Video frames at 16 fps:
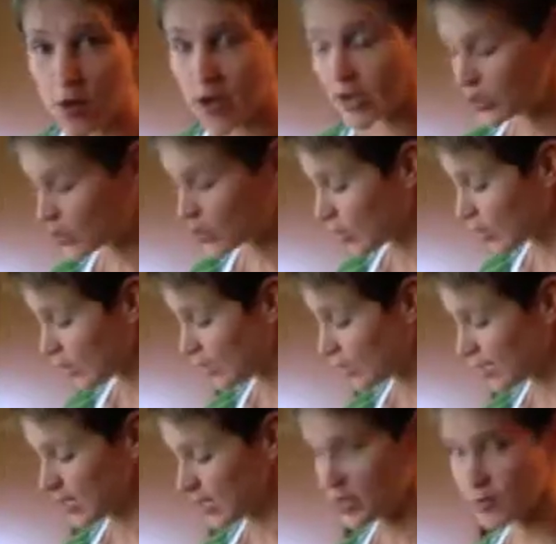I joined
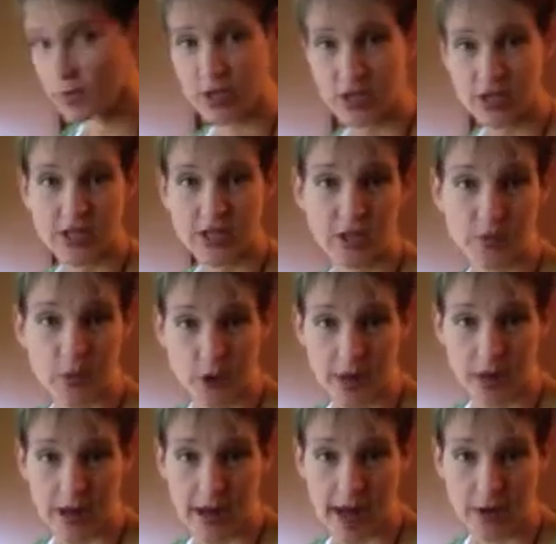a
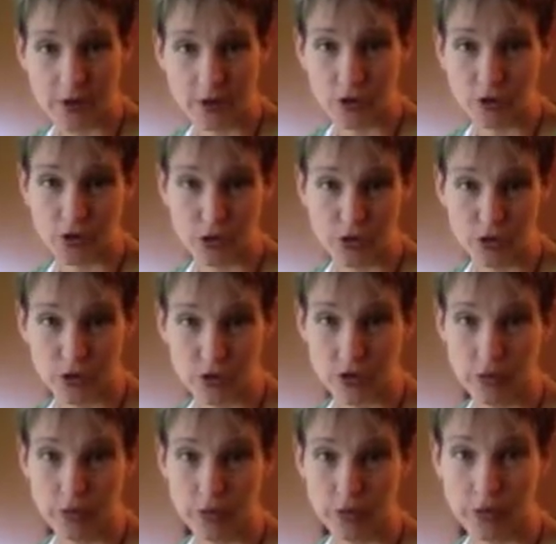community-supported
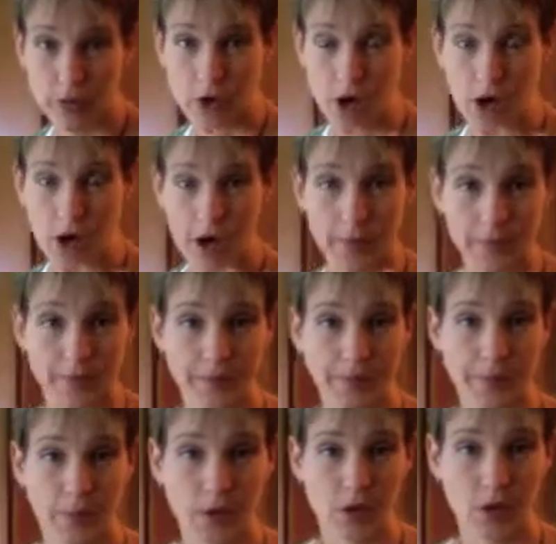agricultural
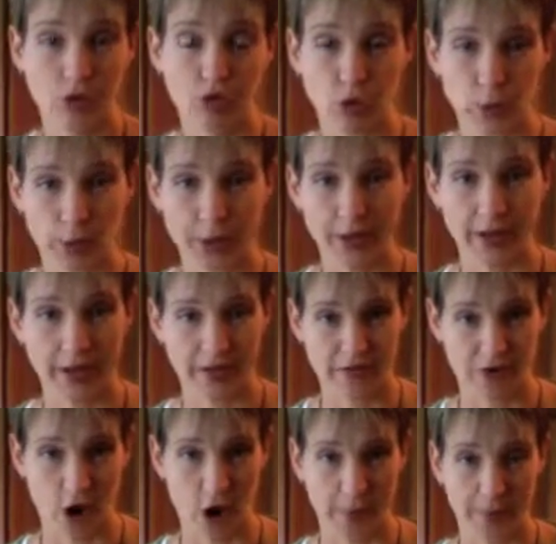group, like a
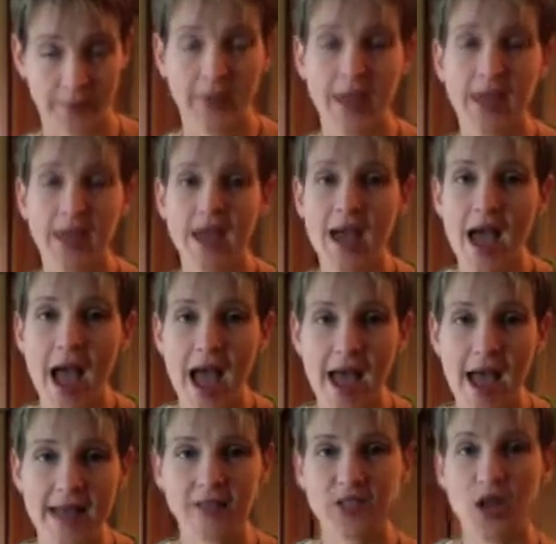farm.
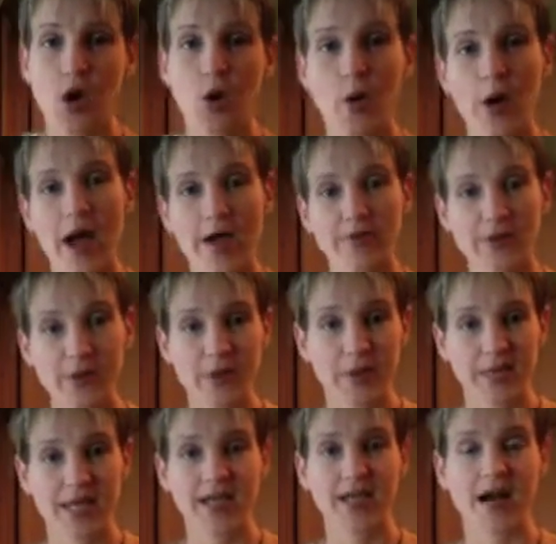And so every
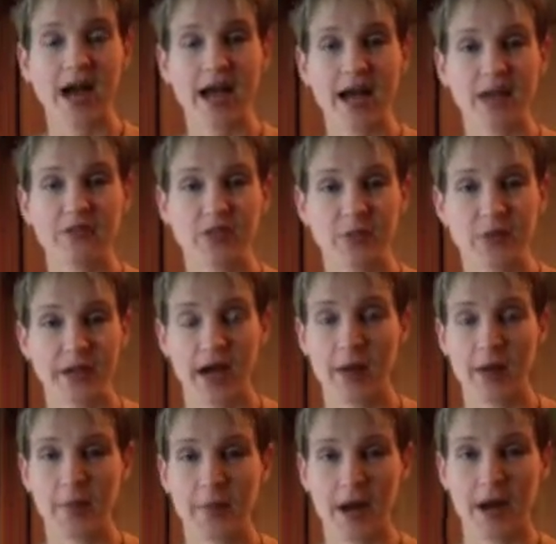week I have to pick
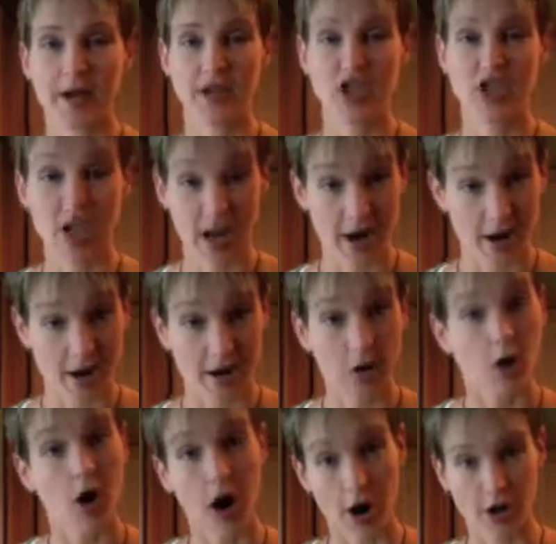up my share,
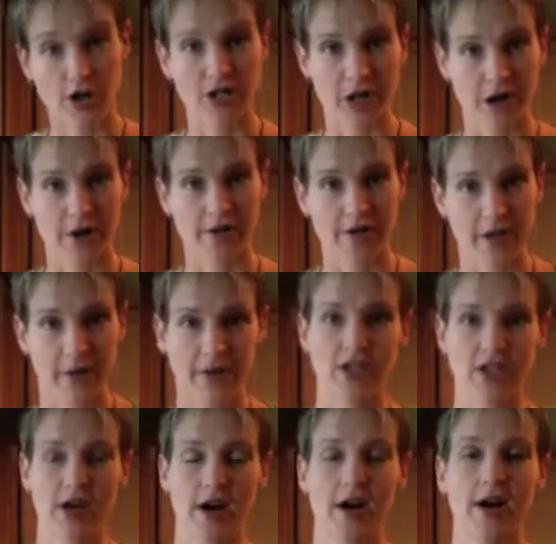or our share, our family
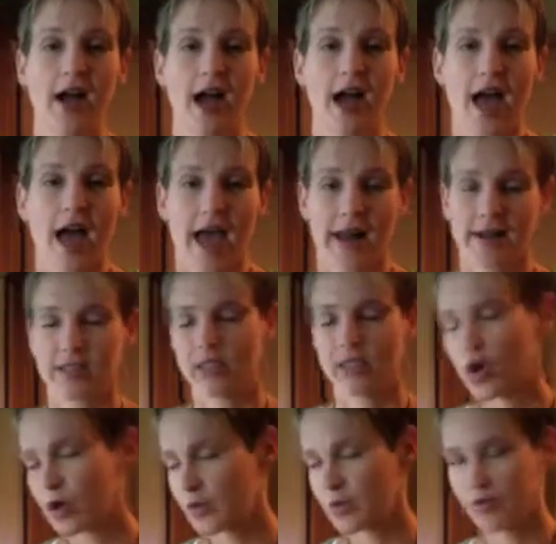share, and it's
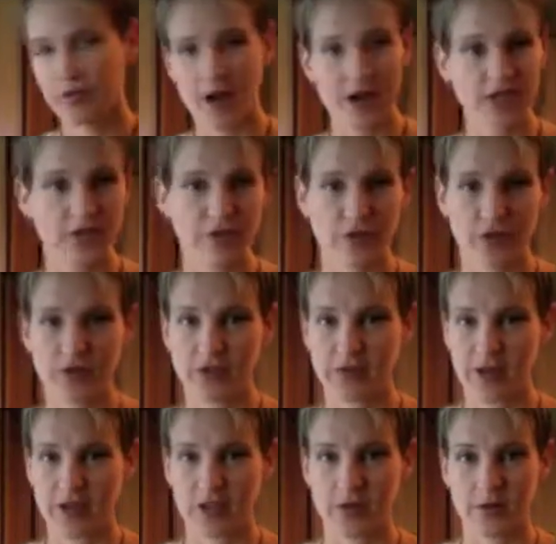loaded with fresh fruits and
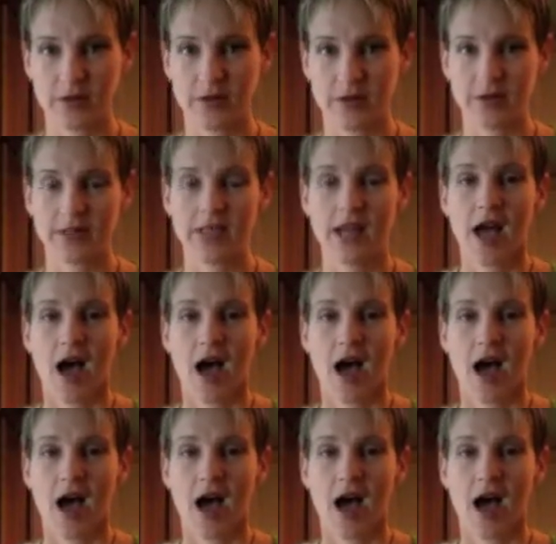vegetables.